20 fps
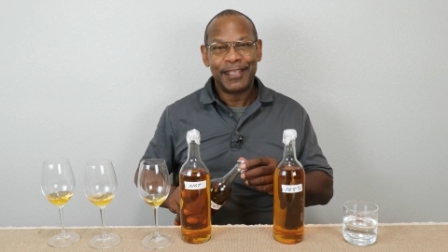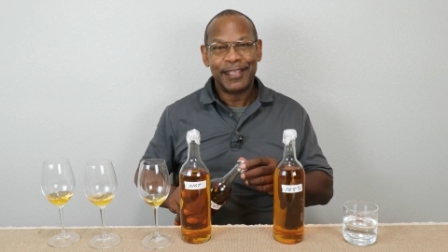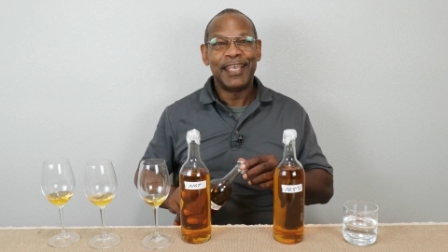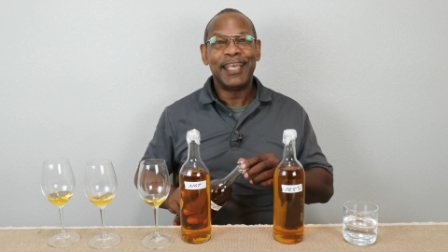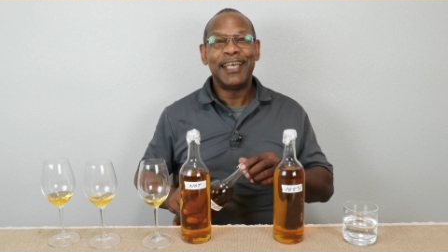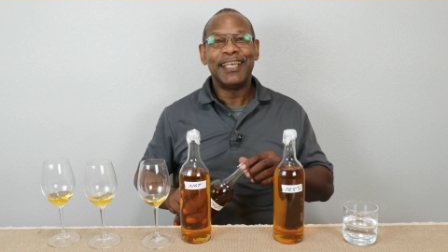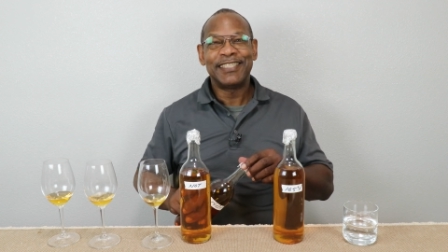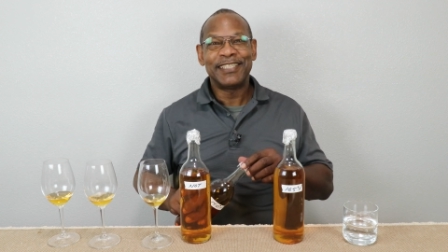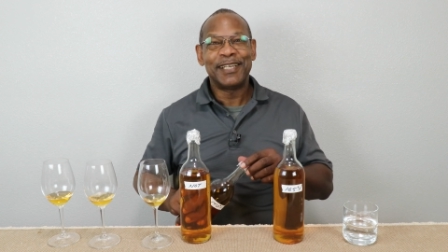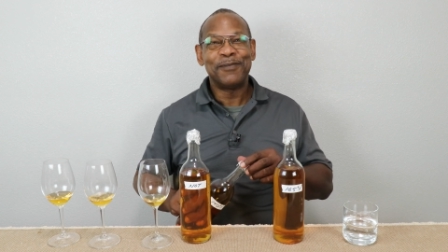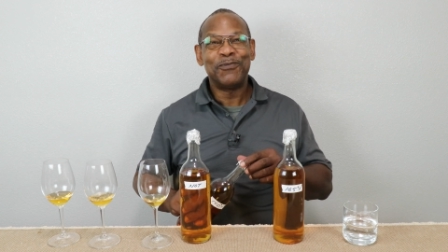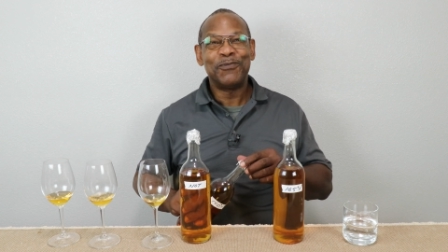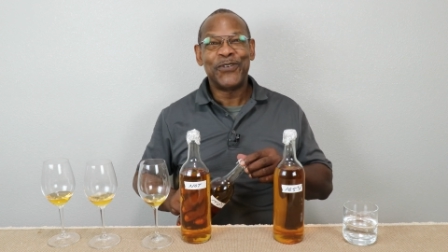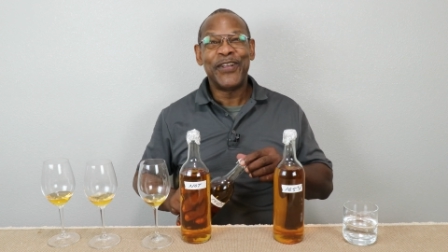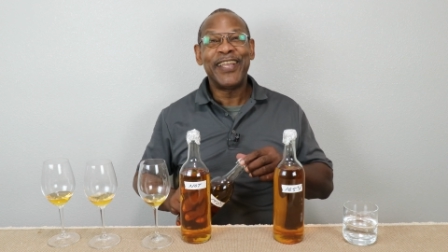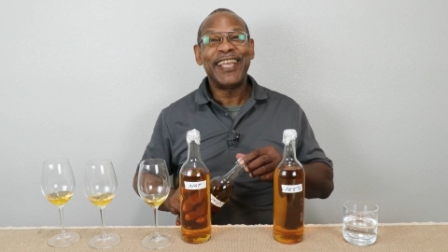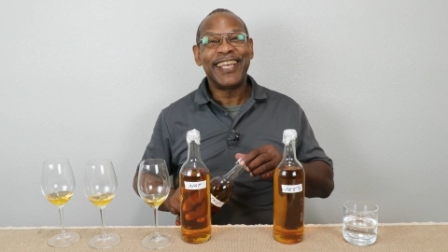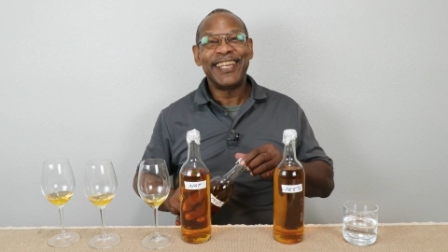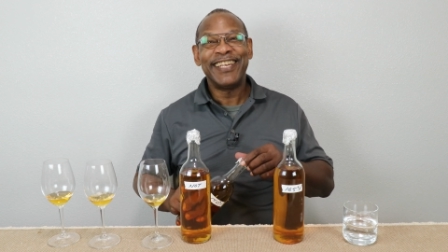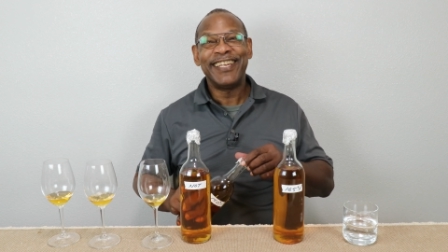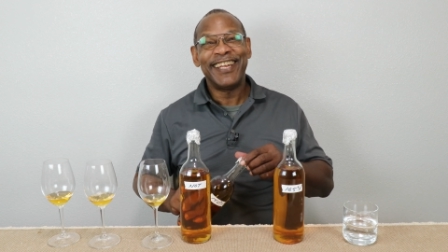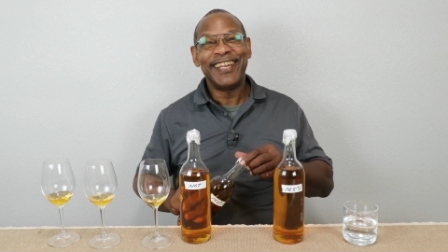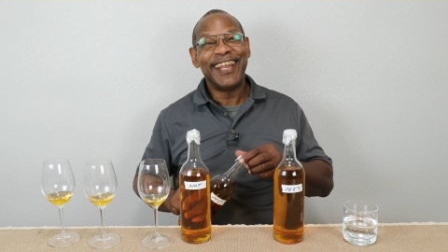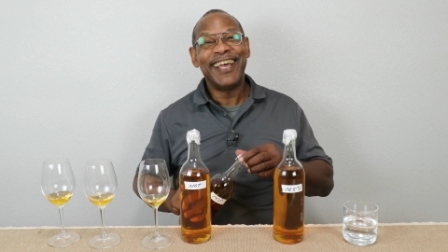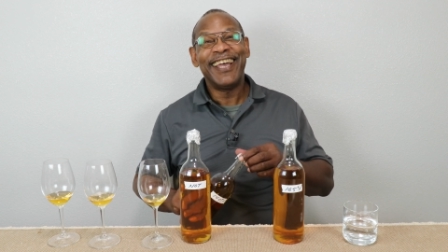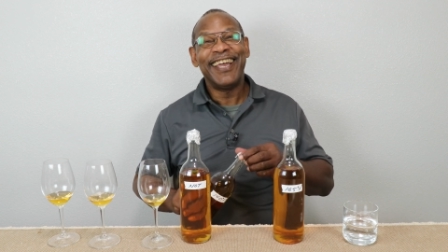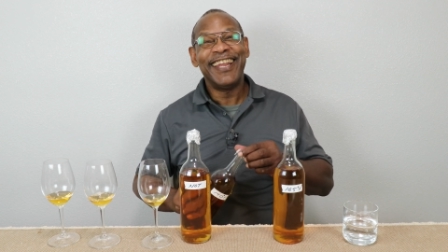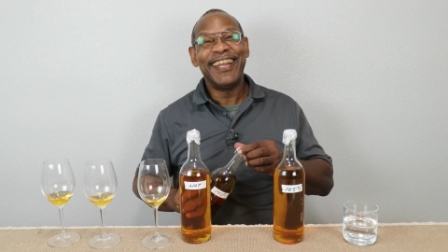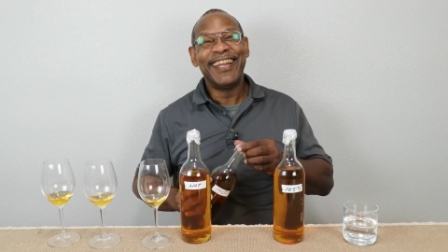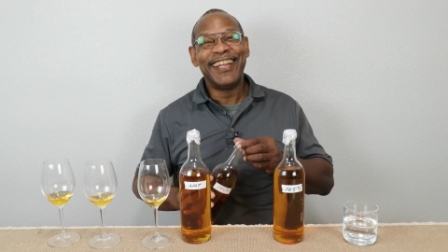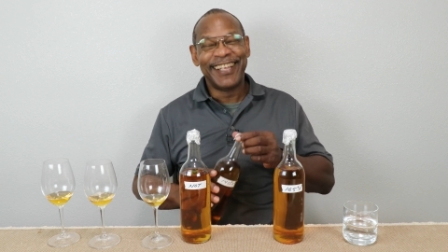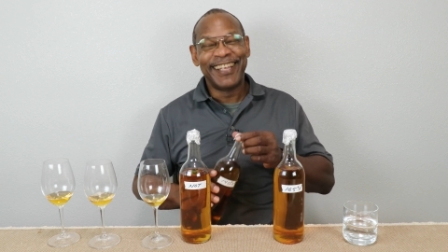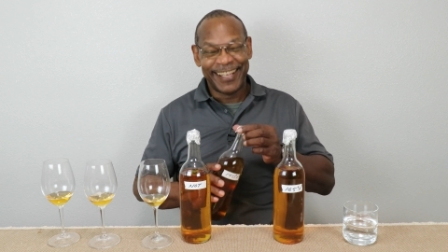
yes, I'm drinking tonight,